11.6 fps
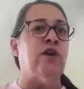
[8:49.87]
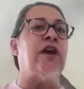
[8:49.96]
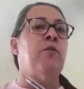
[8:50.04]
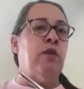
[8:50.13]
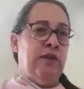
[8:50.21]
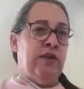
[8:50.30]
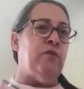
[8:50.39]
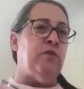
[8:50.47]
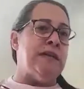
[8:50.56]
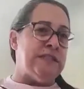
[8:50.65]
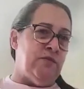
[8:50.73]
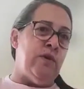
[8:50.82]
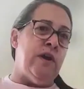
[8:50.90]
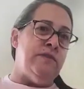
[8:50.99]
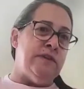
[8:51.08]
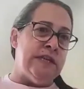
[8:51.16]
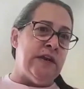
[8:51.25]
it will give you massive
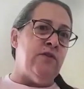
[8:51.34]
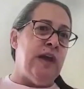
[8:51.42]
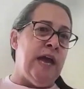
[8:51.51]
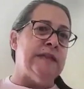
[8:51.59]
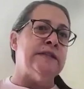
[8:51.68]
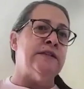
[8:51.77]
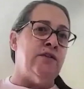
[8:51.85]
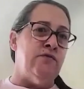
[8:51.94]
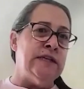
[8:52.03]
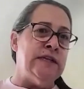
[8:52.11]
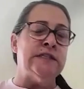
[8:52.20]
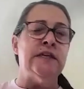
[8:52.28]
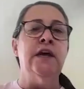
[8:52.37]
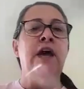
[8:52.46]
wear and tear on your hands and your wrists.